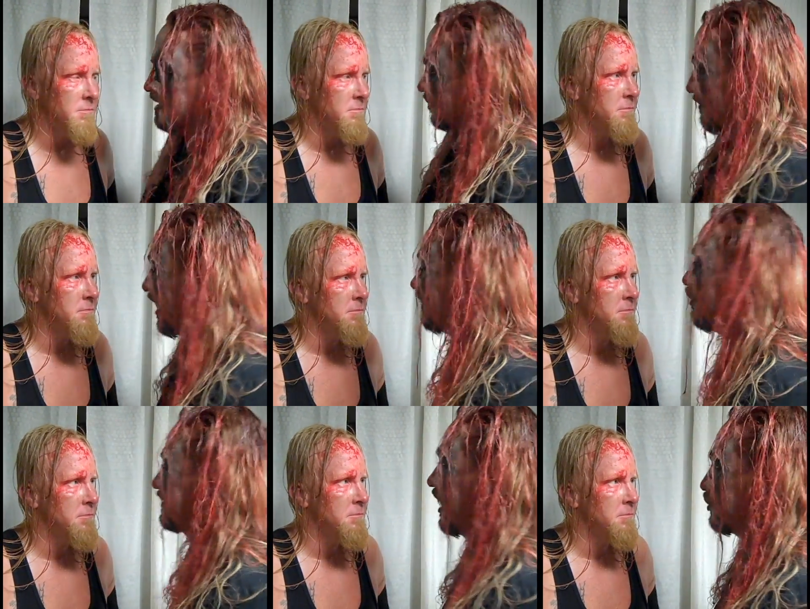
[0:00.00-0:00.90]
Speaker 1: Jimmy, I don't even know
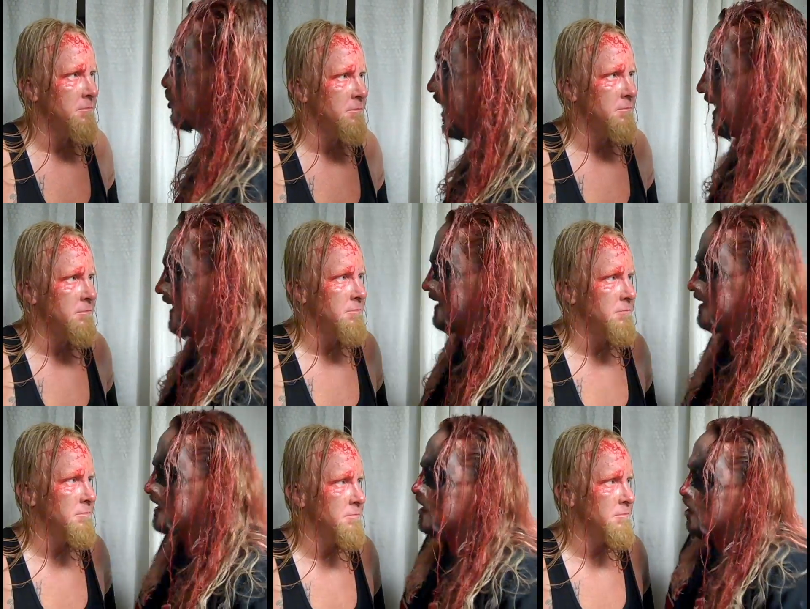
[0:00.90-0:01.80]
what the hell to say.
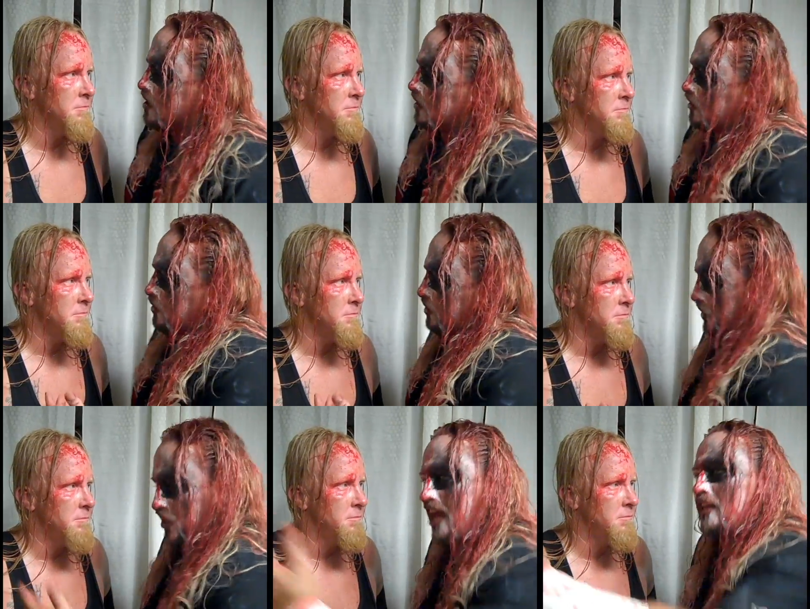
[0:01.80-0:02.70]
You
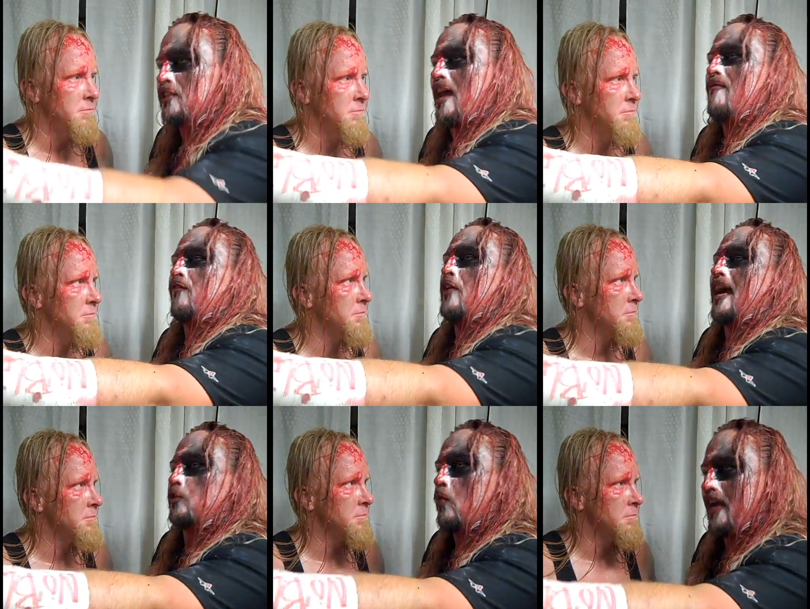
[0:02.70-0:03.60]
challenge them for
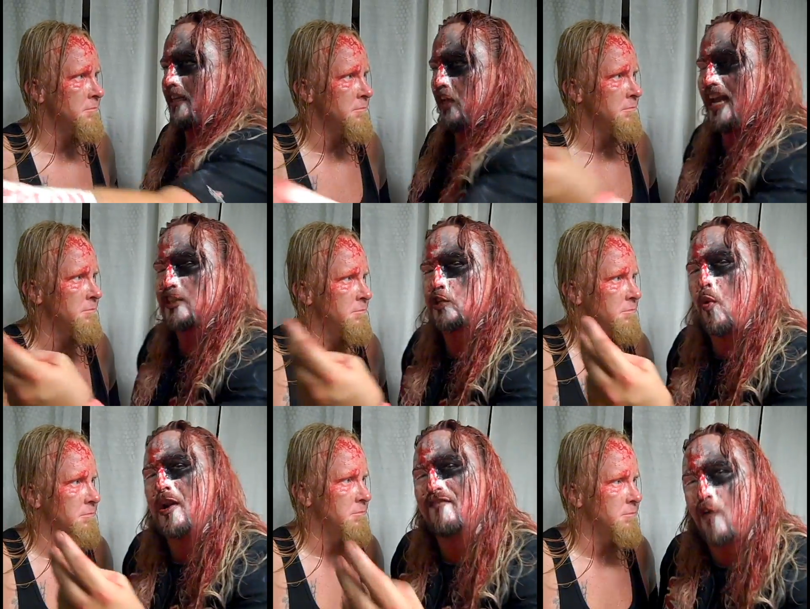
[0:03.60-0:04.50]
next week. Today's the
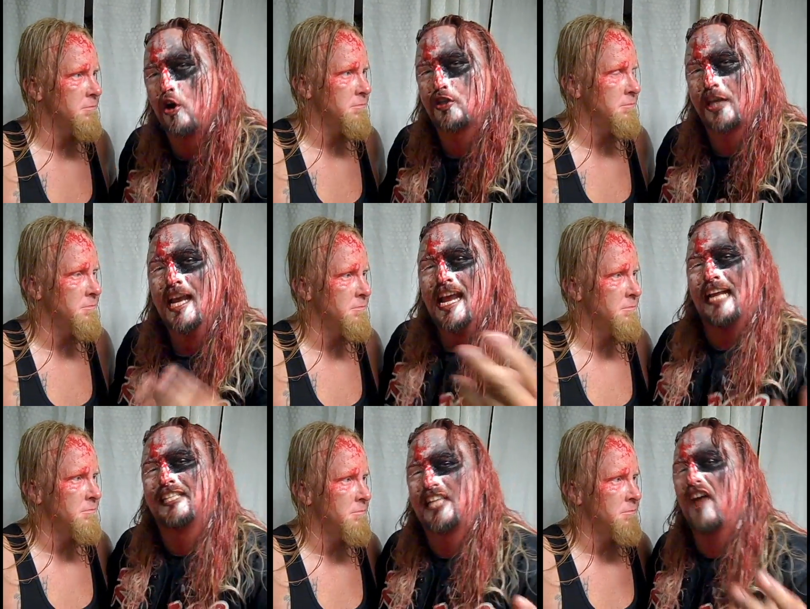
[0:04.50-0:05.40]
21st.
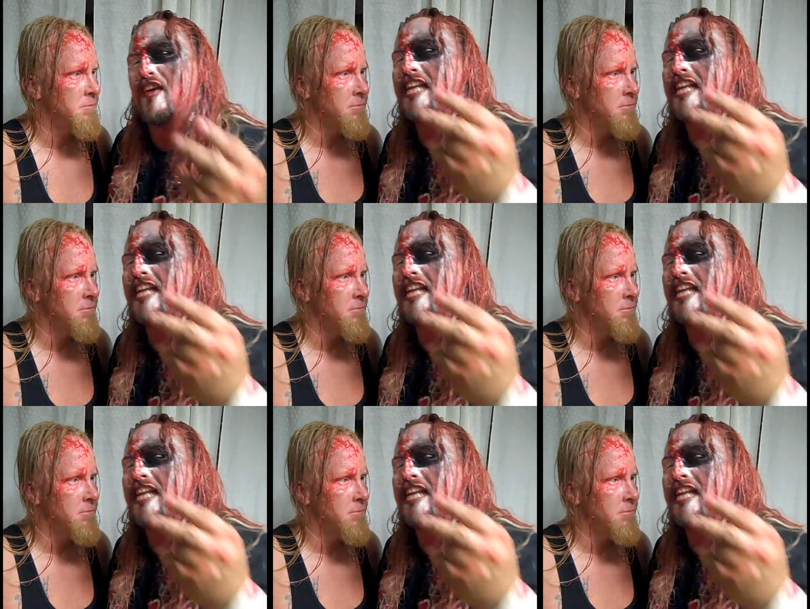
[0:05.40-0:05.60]
In seven